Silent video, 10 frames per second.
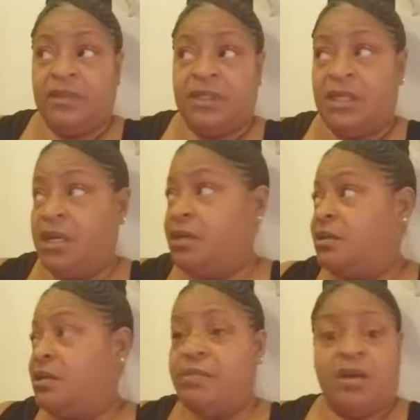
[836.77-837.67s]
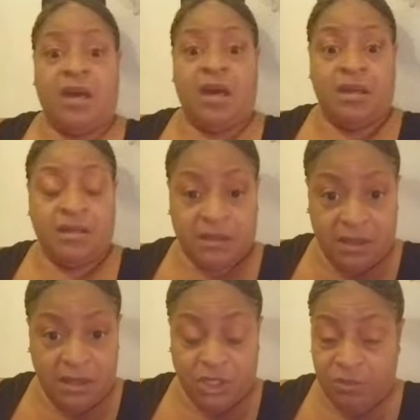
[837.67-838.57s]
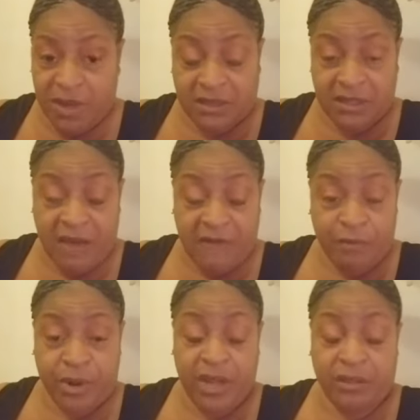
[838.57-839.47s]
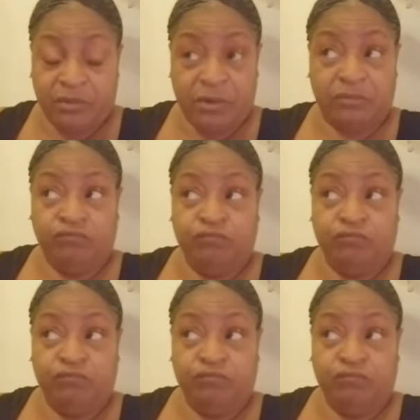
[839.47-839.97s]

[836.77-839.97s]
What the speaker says: Tell your neighbor God is good. You about to have a breakthrough.